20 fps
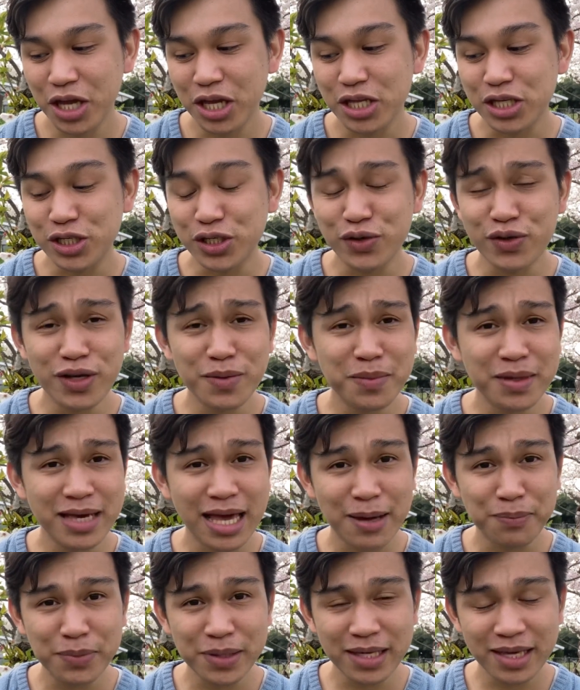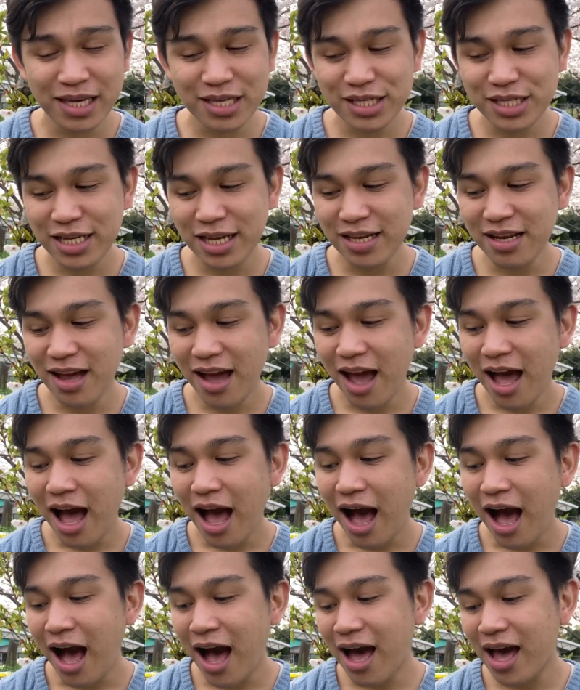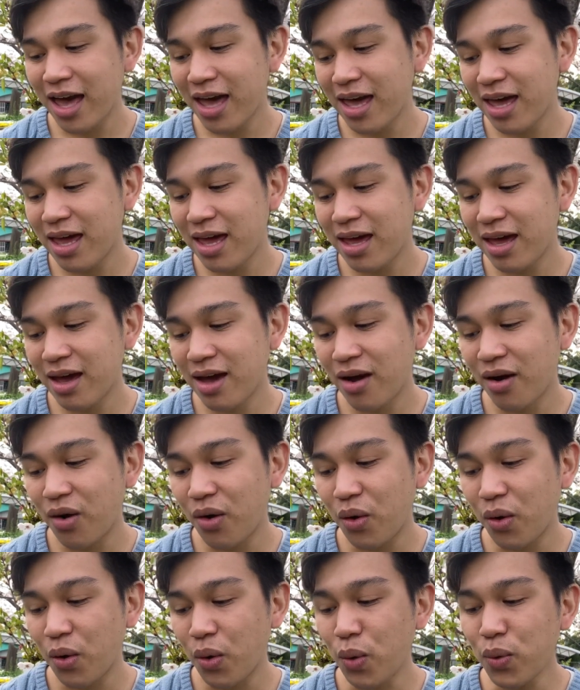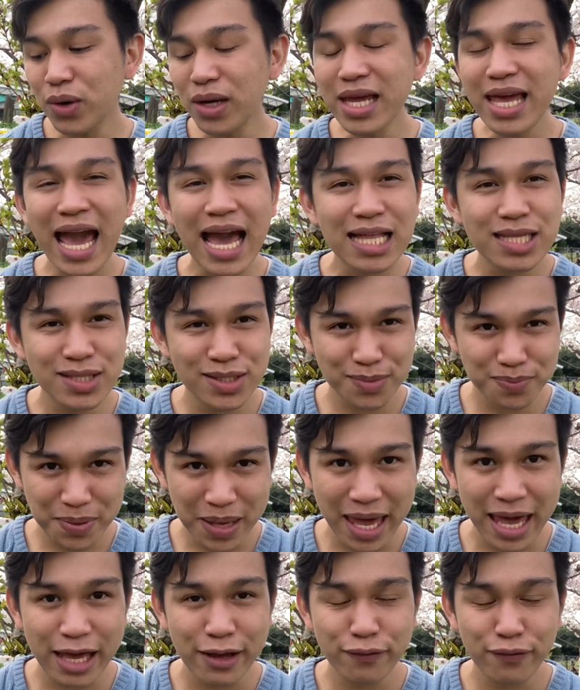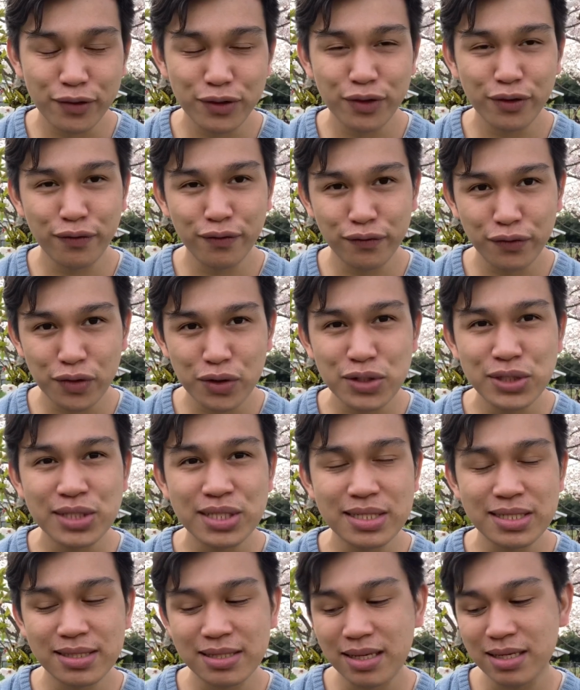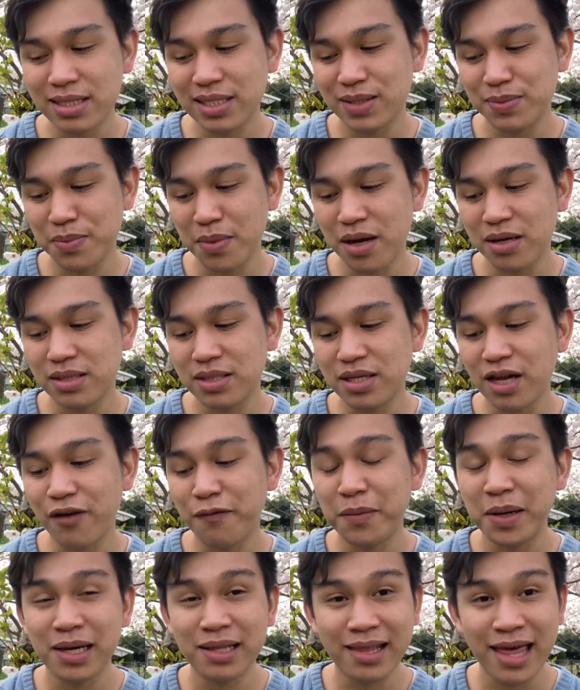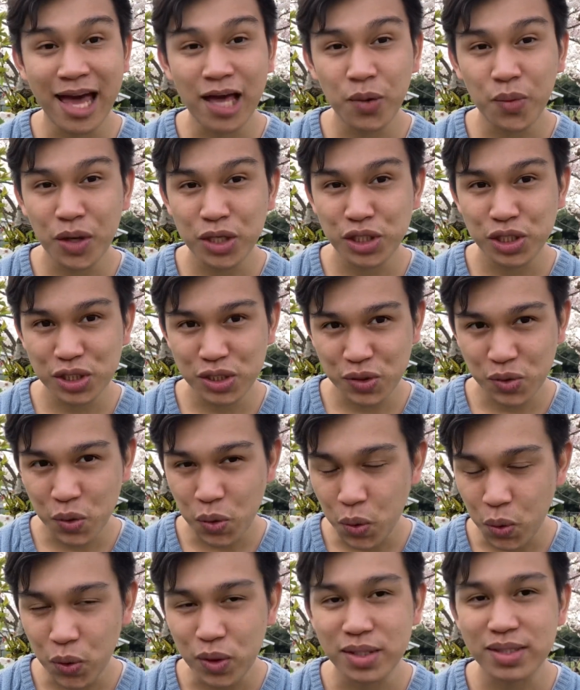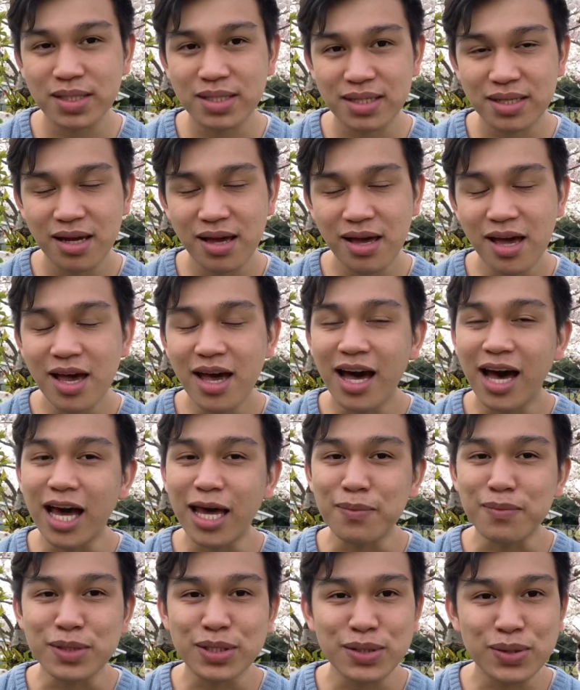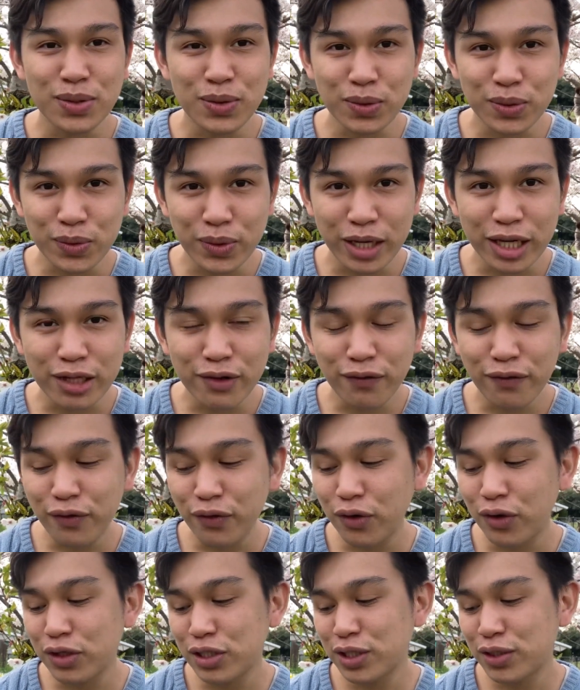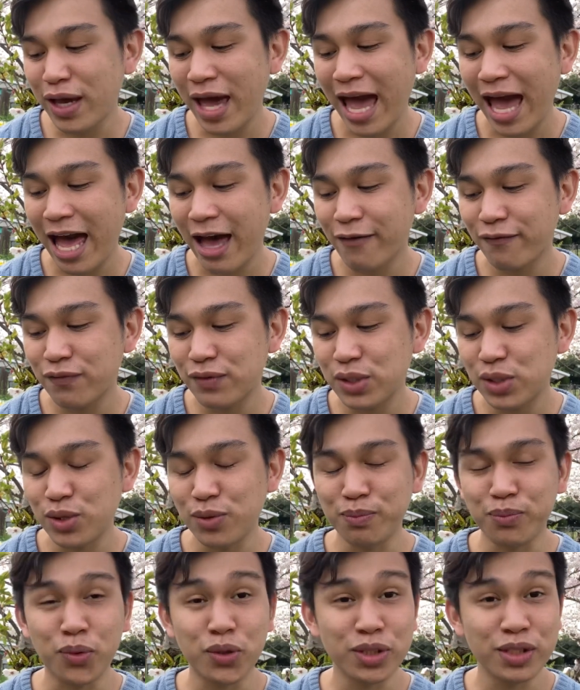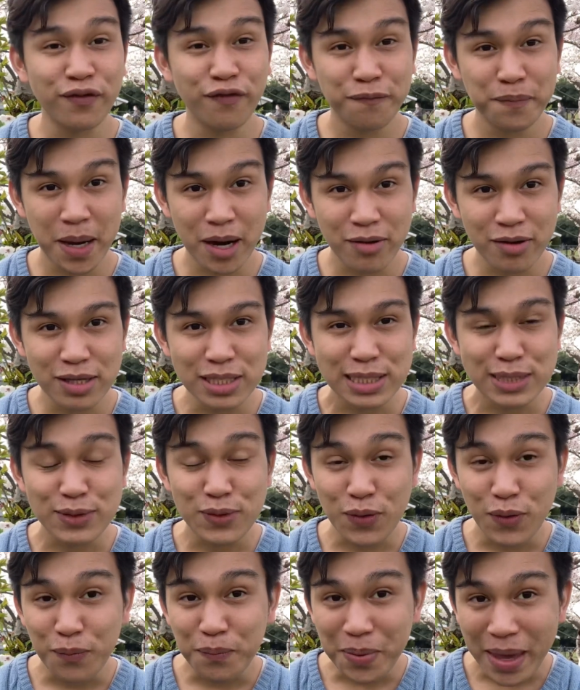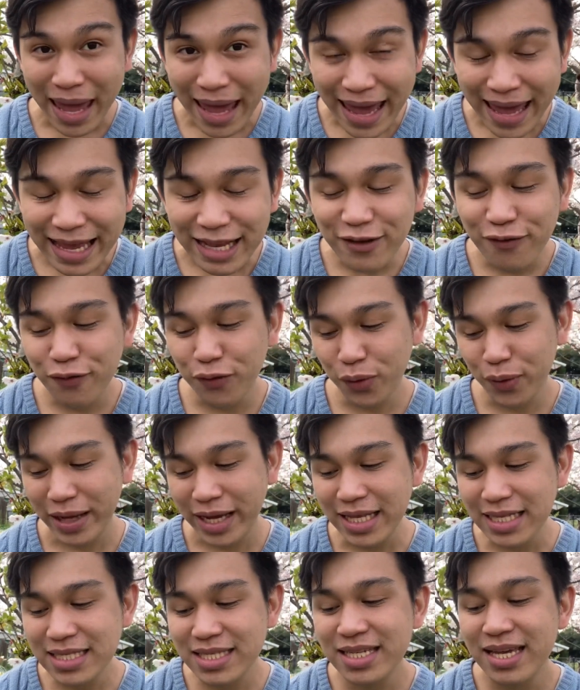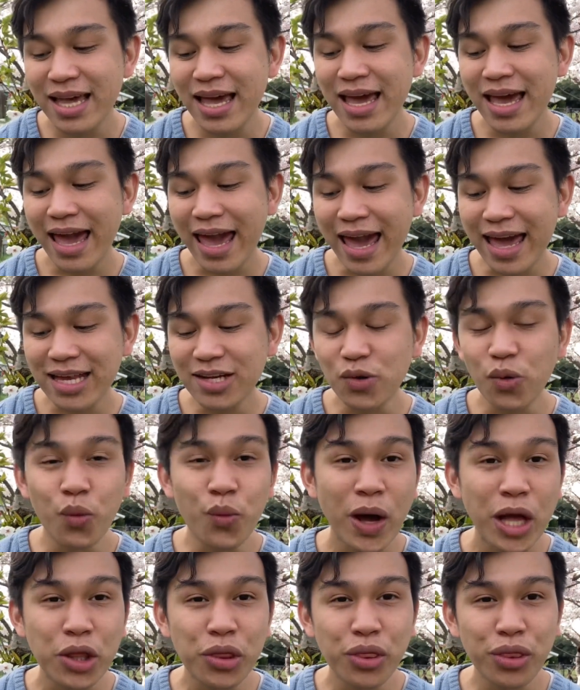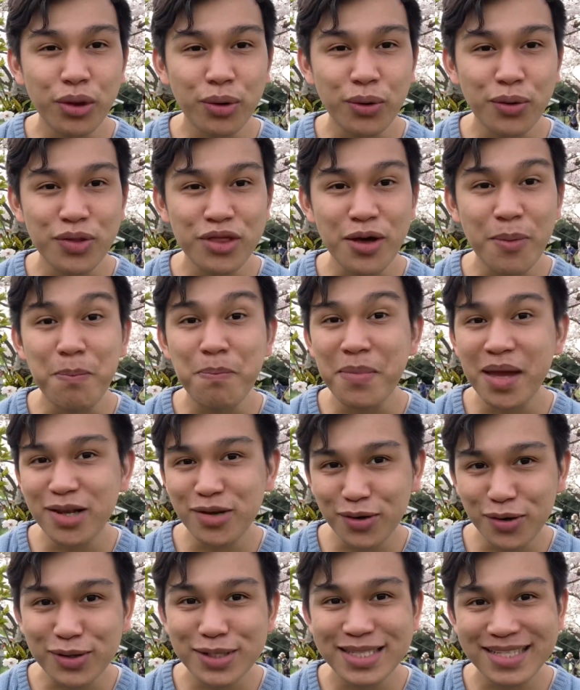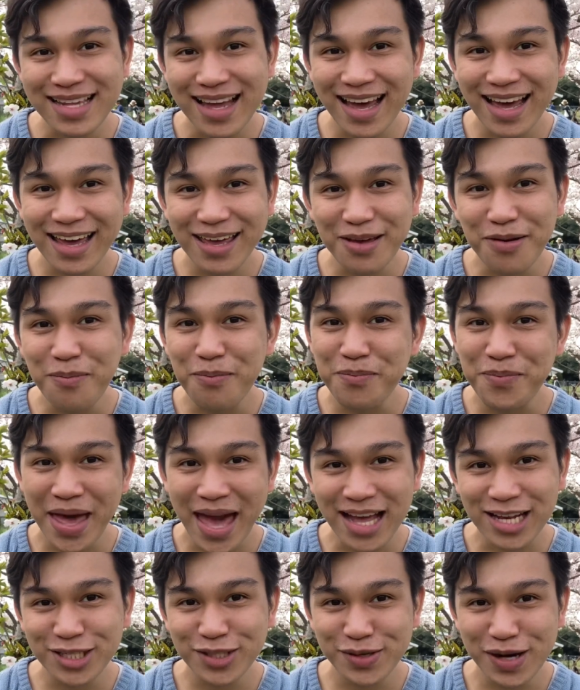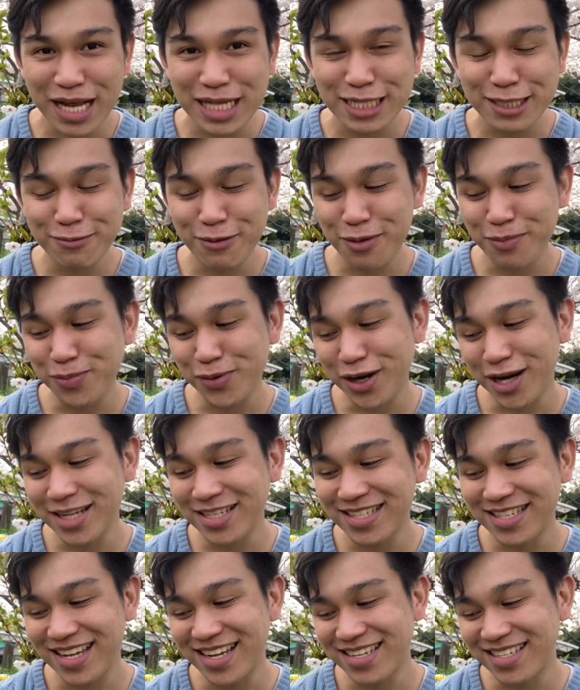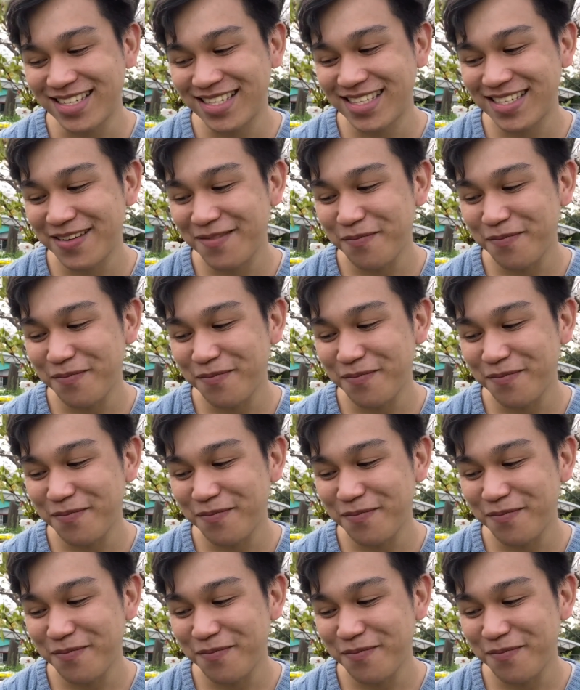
During my application, I only had to pay for the first 6 months of my language course. I am so grateful to have supportive parents who paid for it and went through the Mendoksai bank transfer process.